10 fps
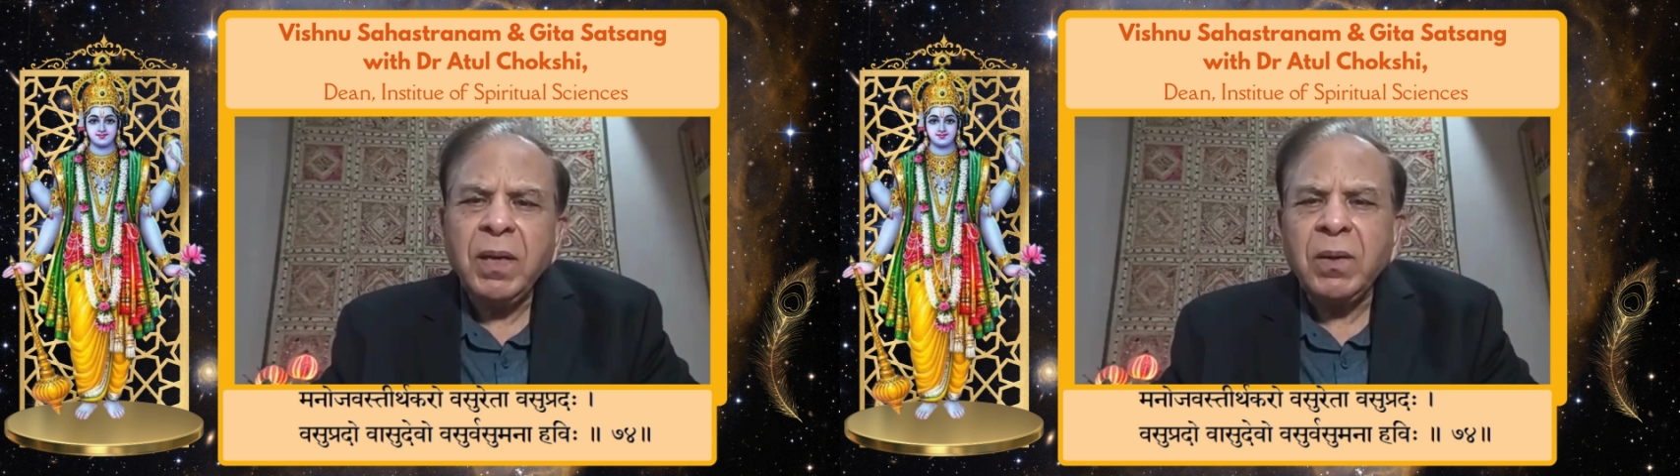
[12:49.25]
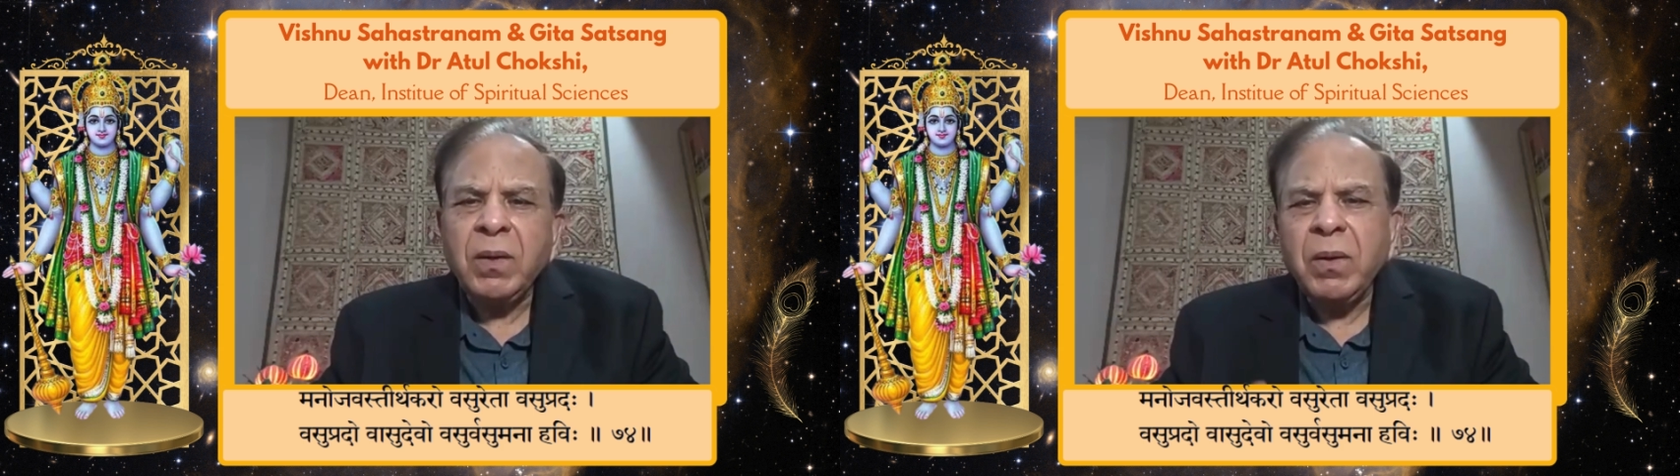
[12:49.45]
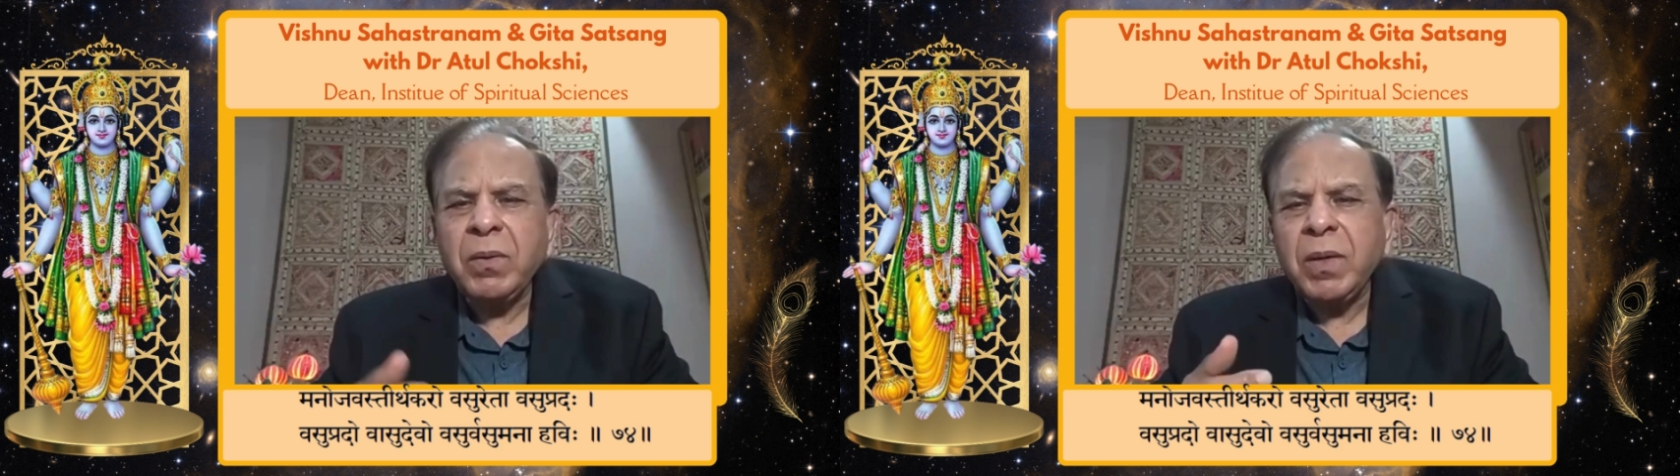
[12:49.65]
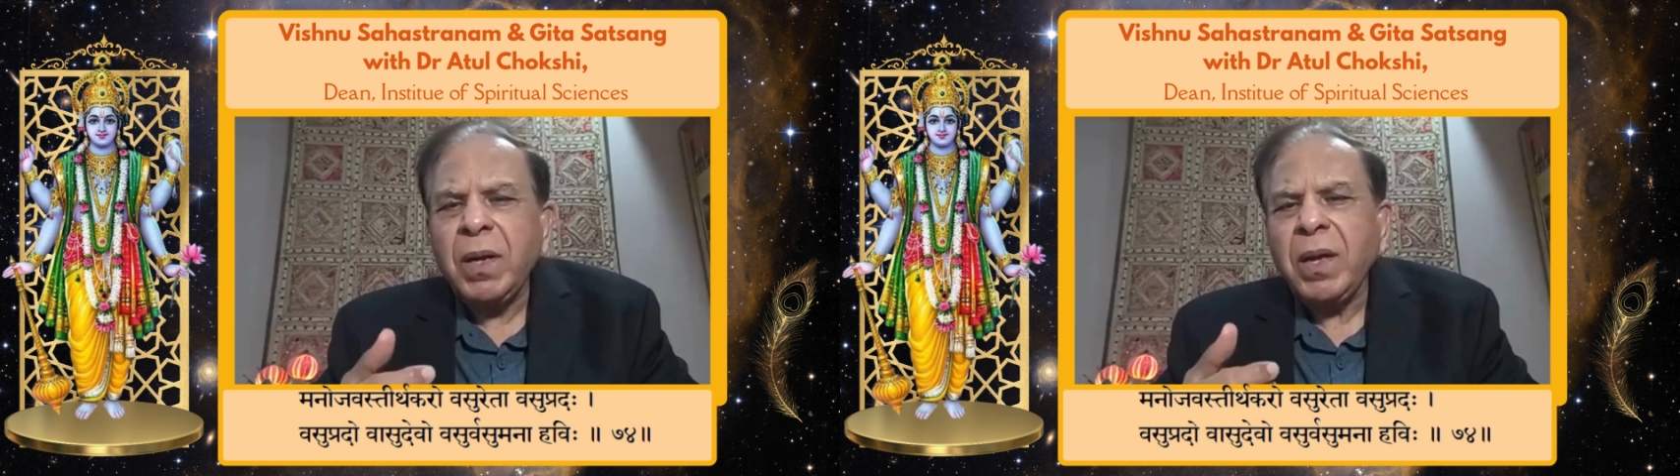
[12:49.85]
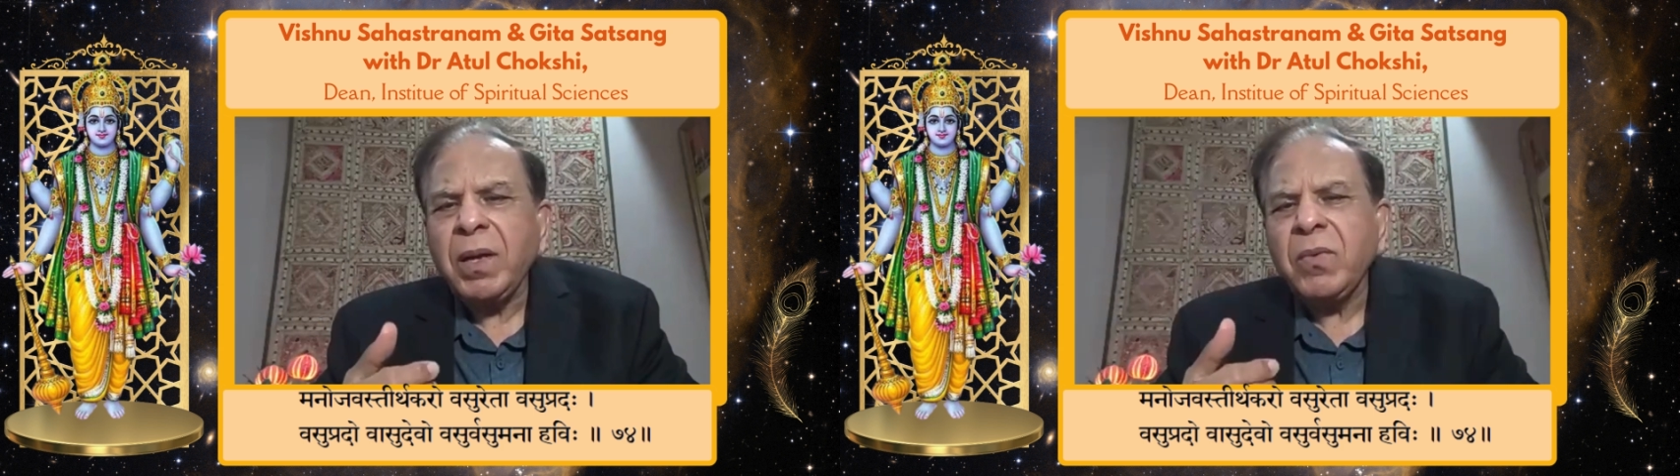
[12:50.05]

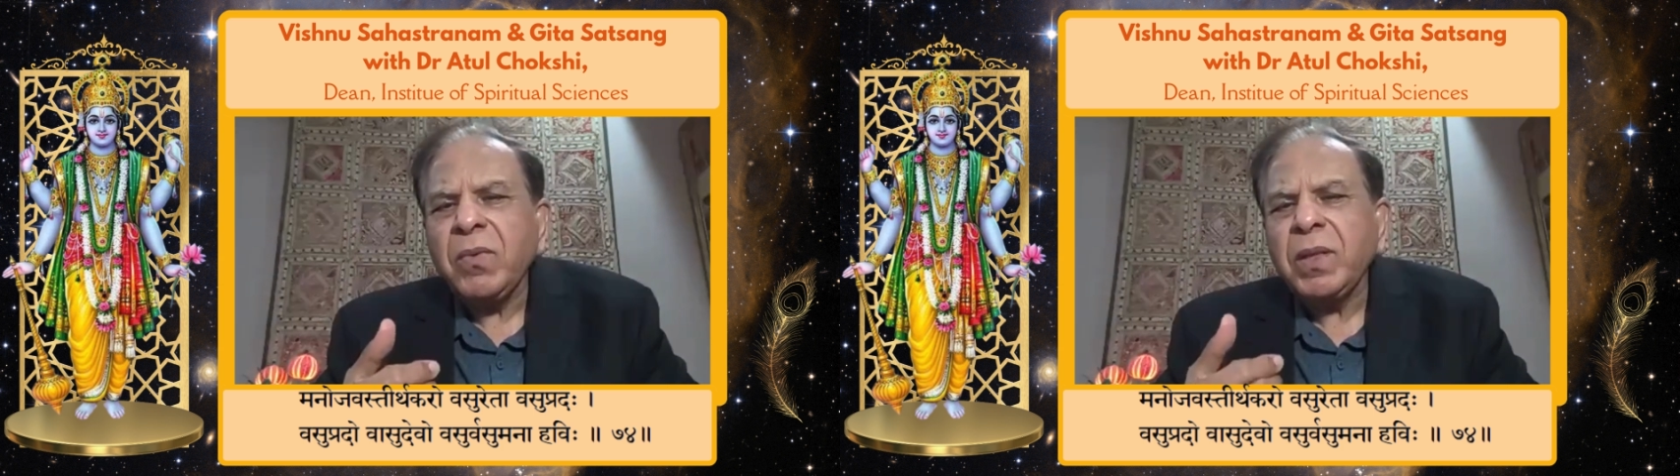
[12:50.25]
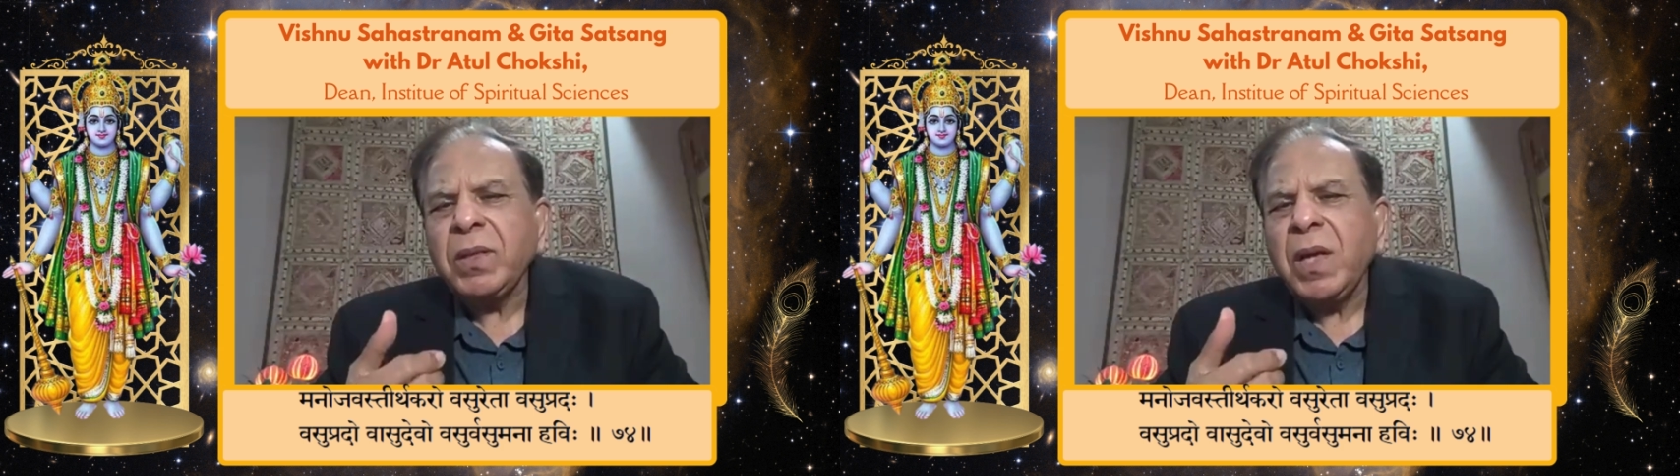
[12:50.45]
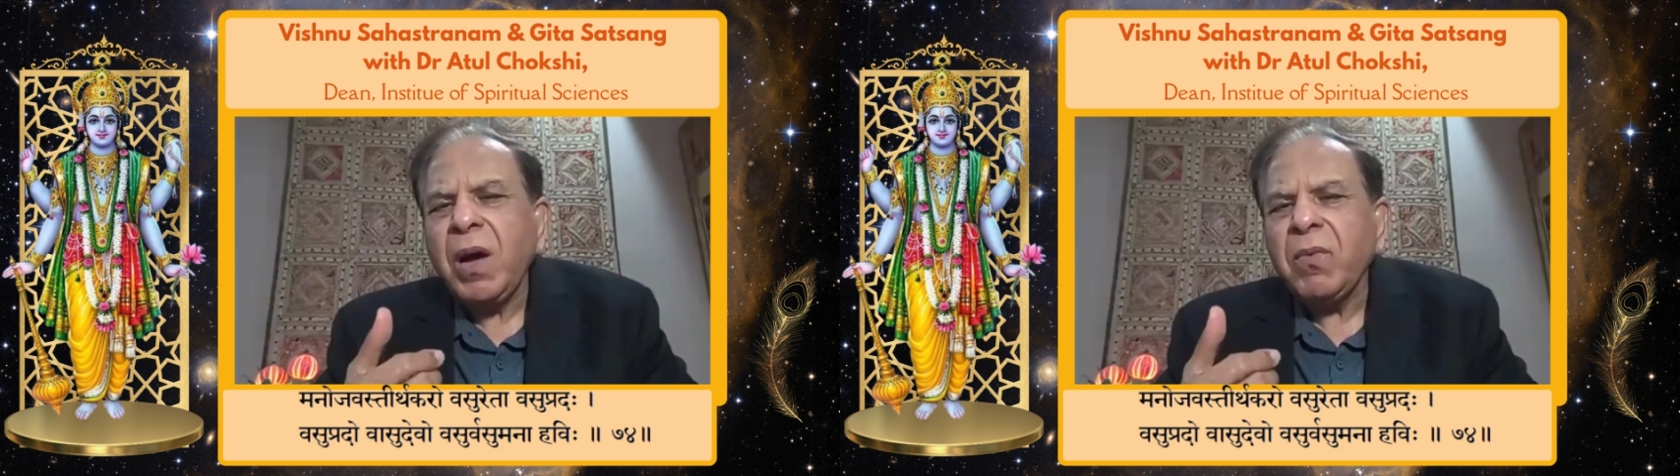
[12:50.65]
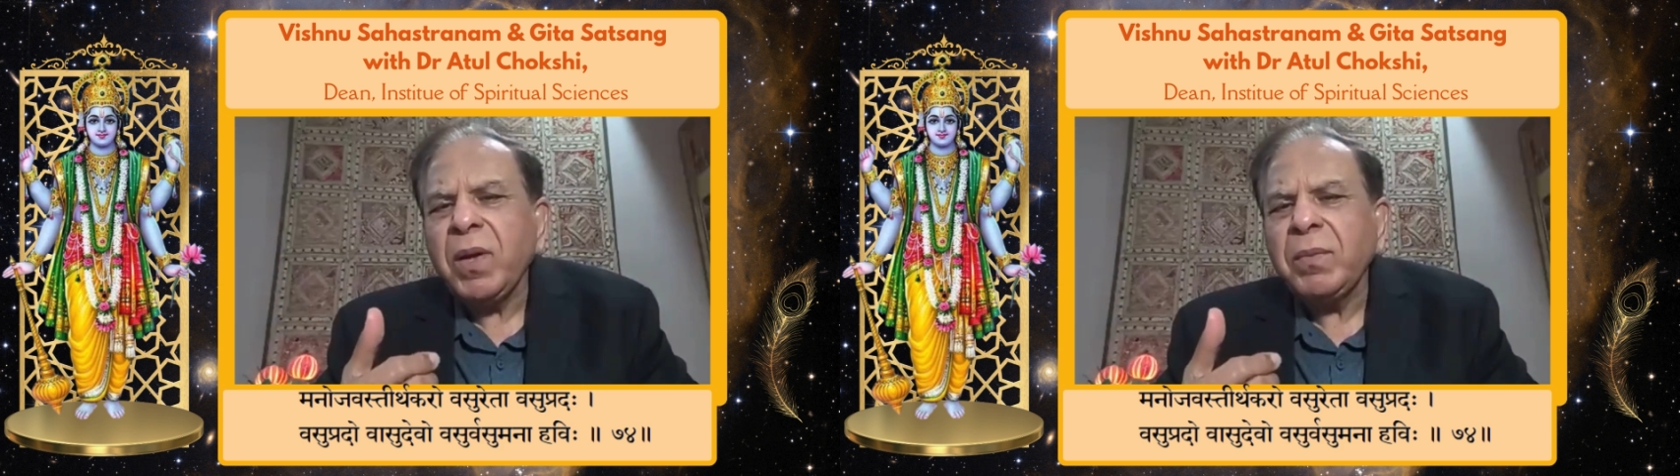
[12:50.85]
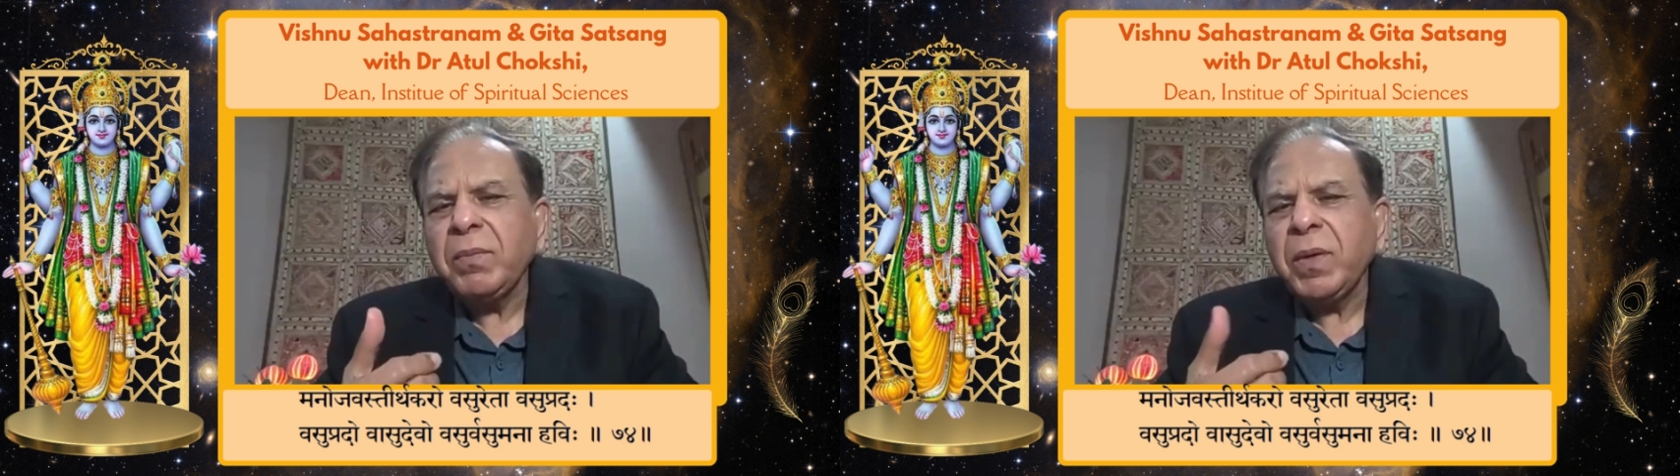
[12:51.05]
Vrindavan,